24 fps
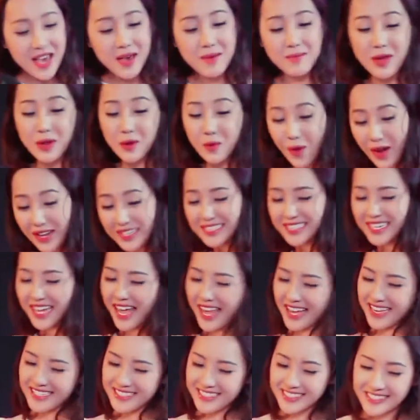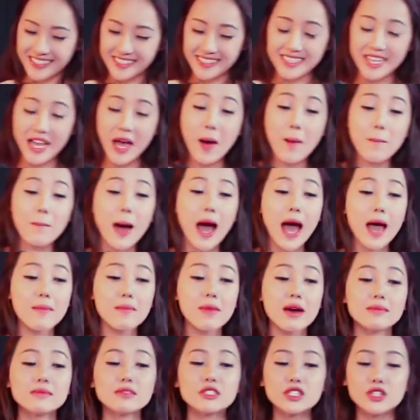But one day, my
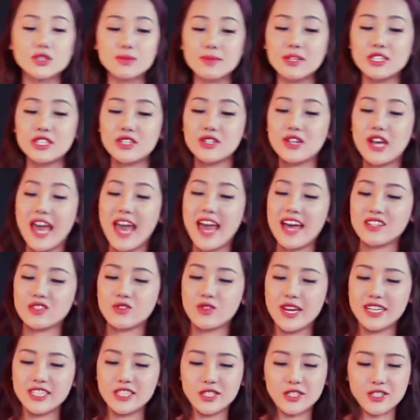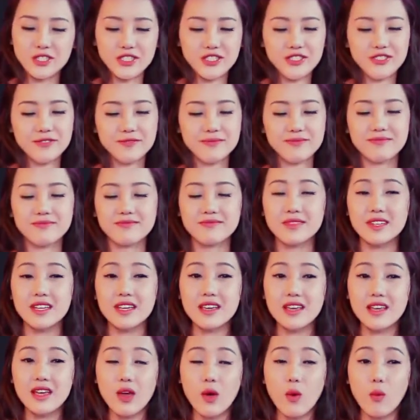mom took me to a hairdresser.
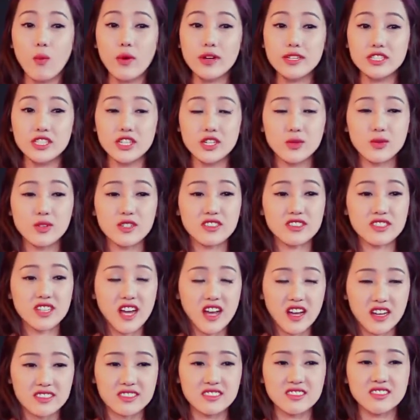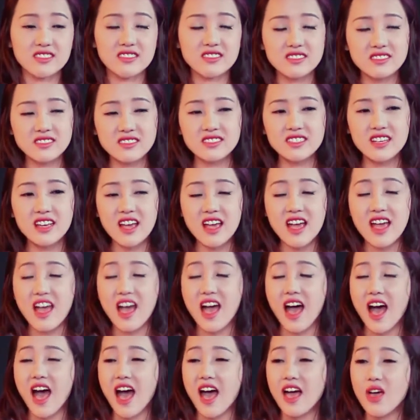When she was done,
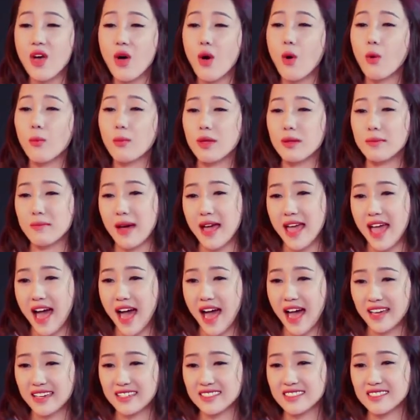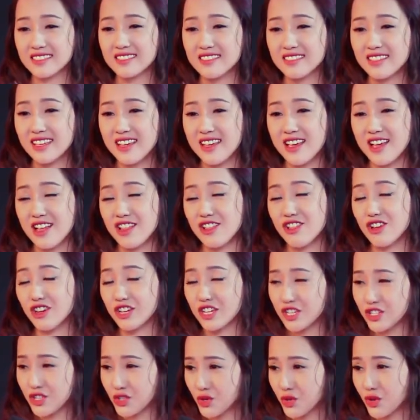I opened my eyes,
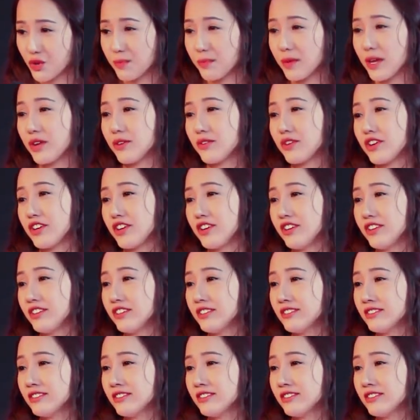looked into the mirror.